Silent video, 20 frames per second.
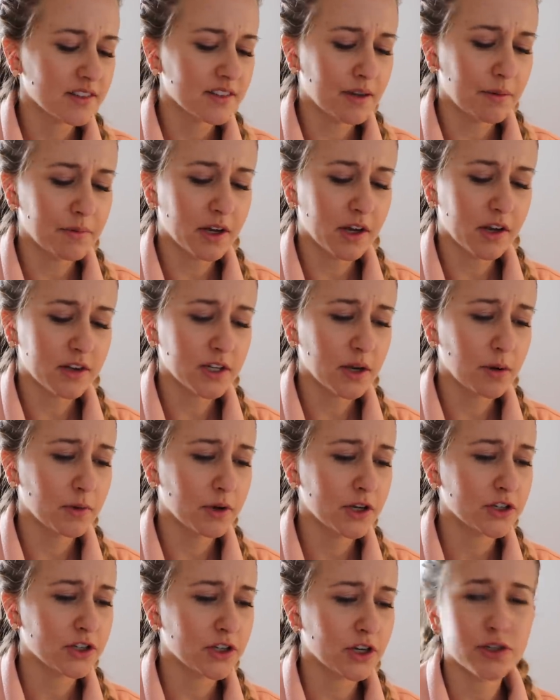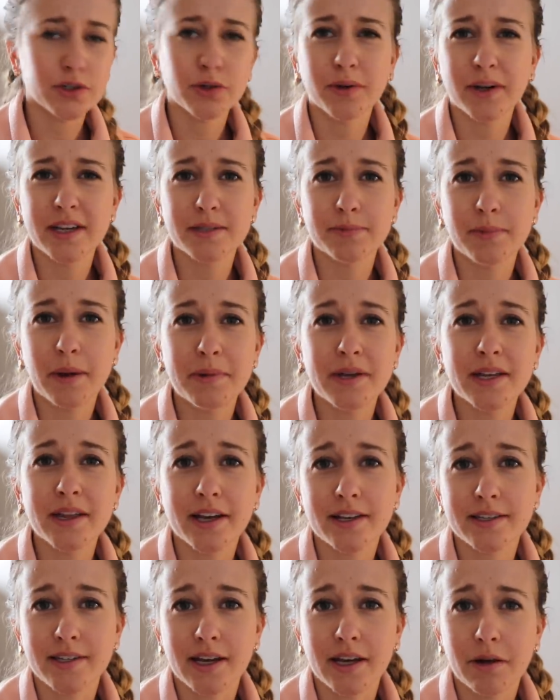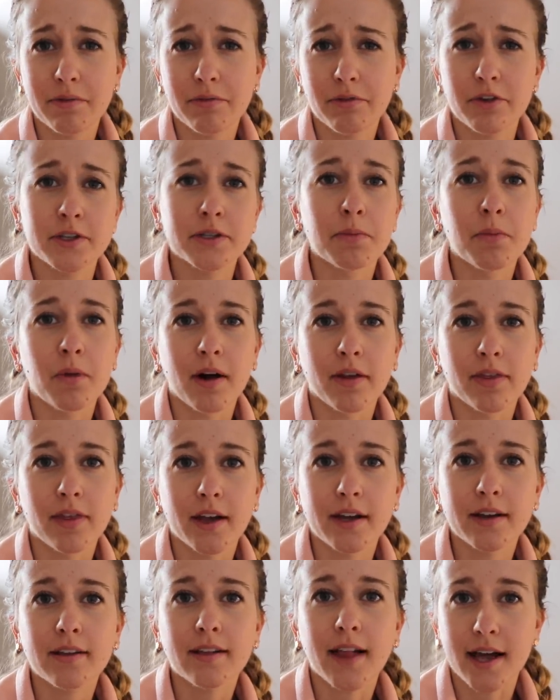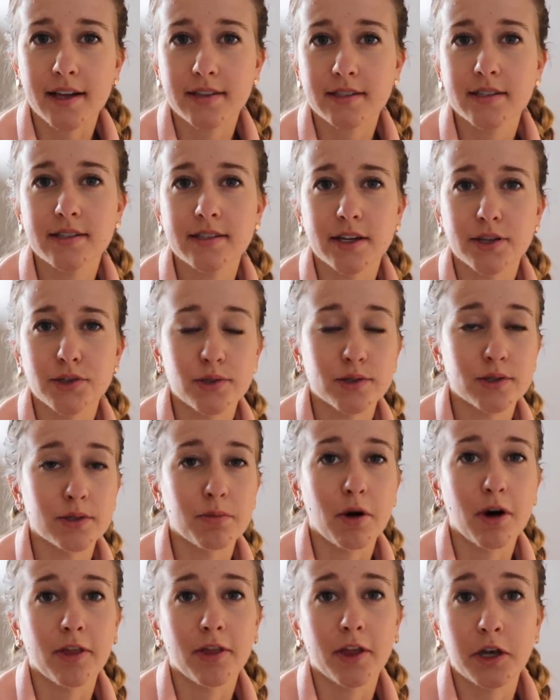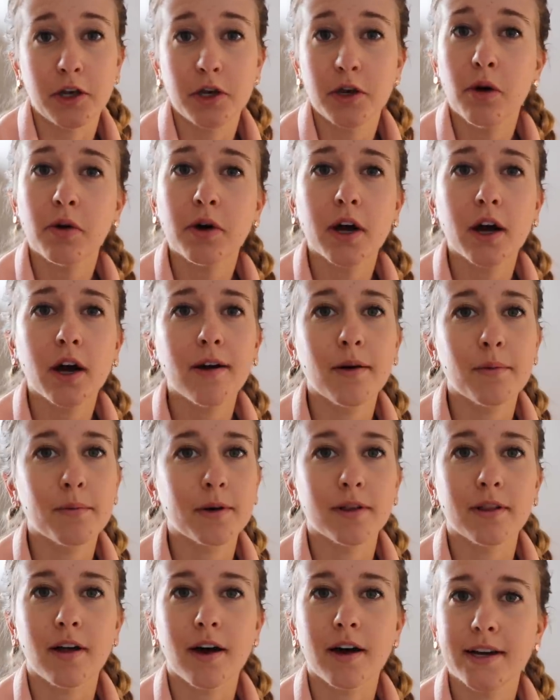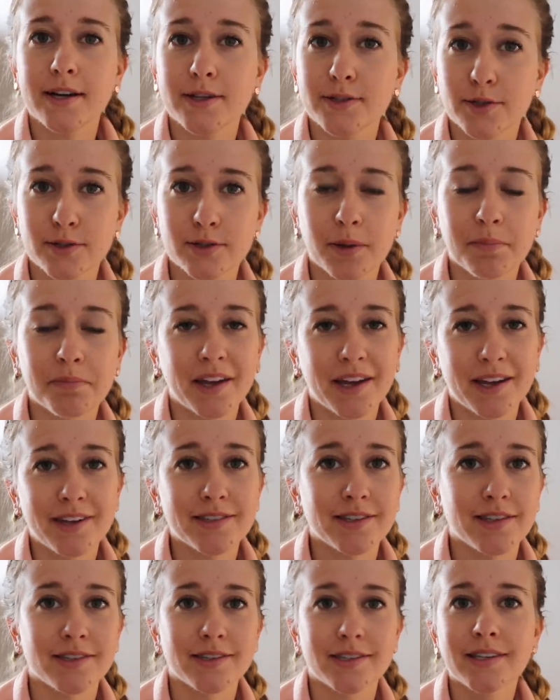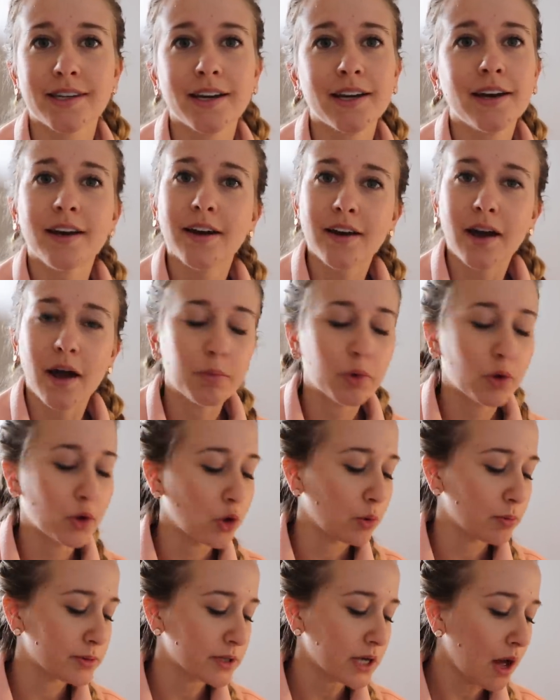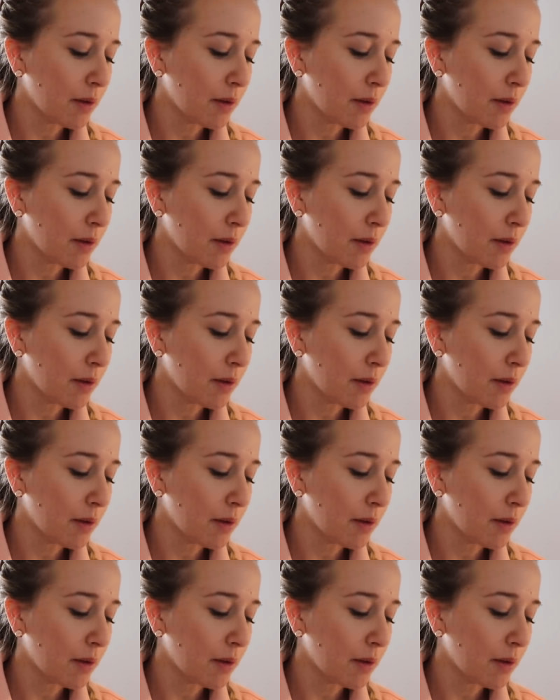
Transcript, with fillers: Something else I want to start doing is maybe like sign up for some online classes, like do some online yoga or Pilates or something since I'm cooped